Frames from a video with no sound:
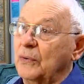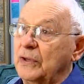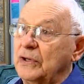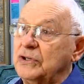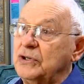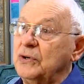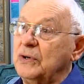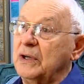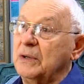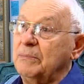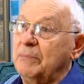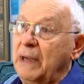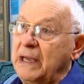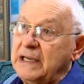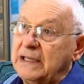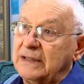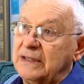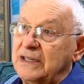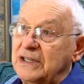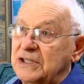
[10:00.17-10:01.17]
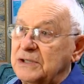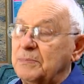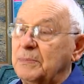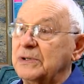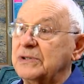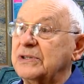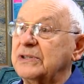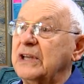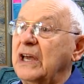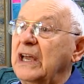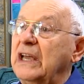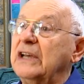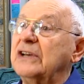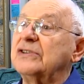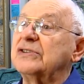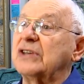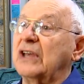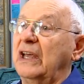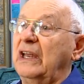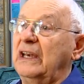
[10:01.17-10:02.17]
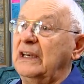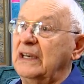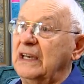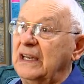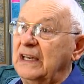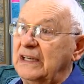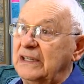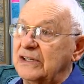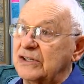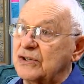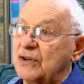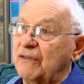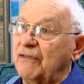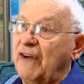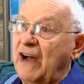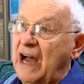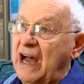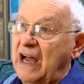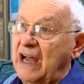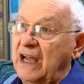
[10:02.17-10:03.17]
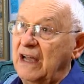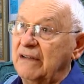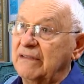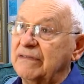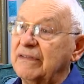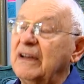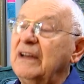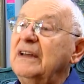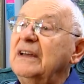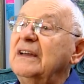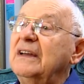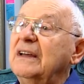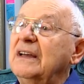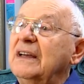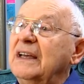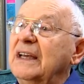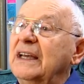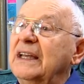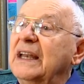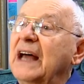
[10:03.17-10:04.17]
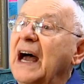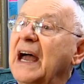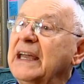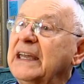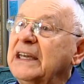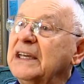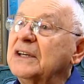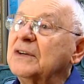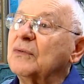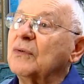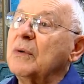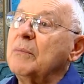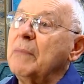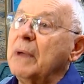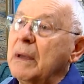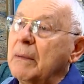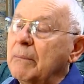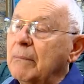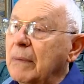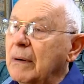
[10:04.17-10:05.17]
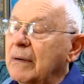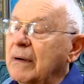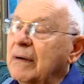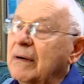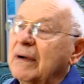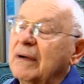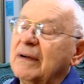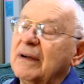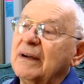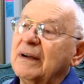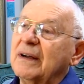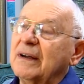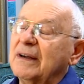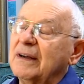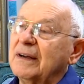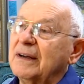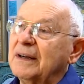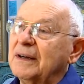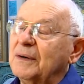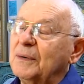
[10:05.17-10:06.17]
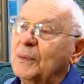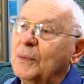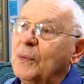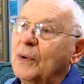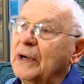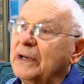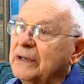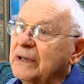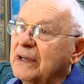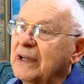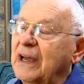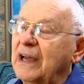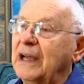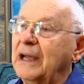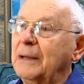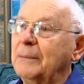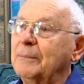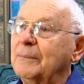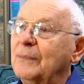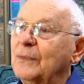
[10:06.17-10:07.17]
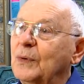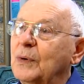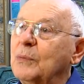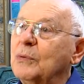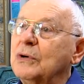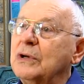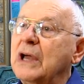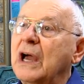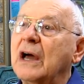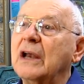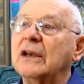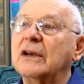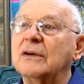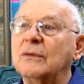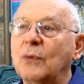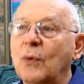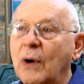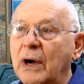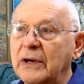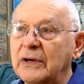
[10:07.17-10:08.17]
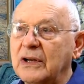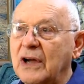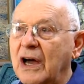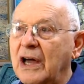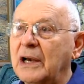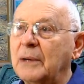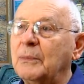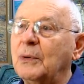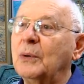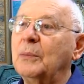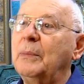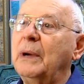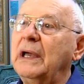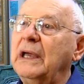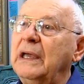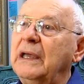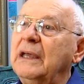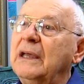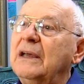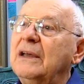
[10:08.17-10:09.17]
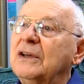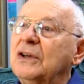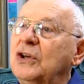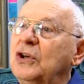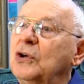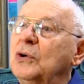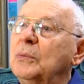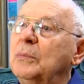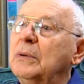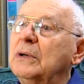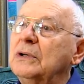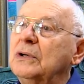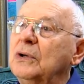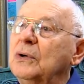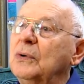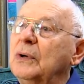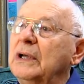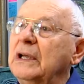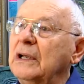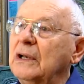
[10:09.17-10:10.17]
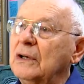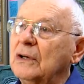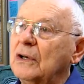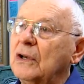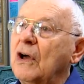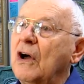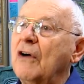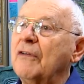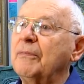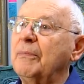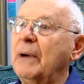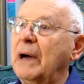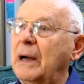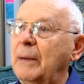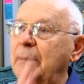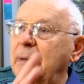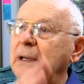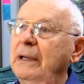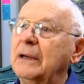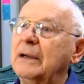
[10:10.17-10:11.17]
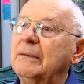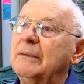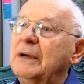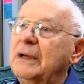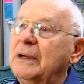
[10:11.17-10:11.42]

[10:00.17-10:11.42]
that you can make these mistakes and survive. And I can remember one time we were down at Guantanamo Bay, Cuba, doing loft bombing, a